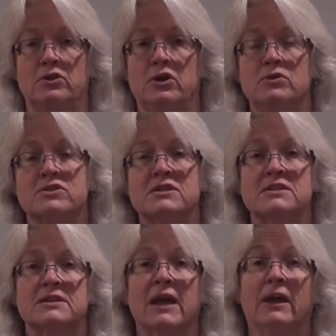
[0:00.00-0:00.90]
Use the
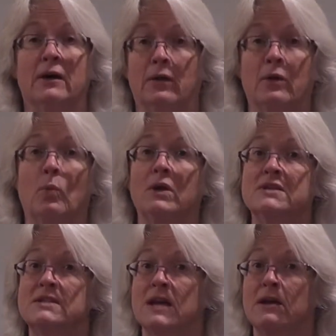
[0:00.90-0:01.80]
scale that one
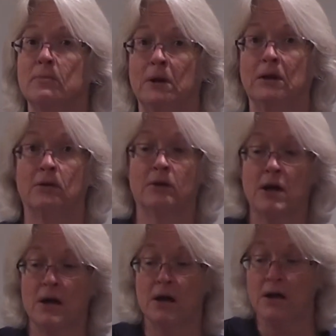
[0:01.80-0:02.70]
centimeter
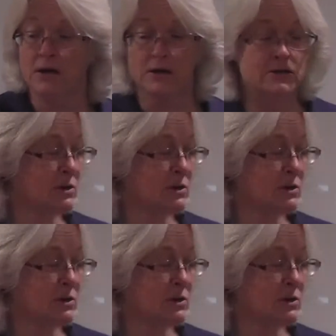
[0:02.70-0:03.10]
is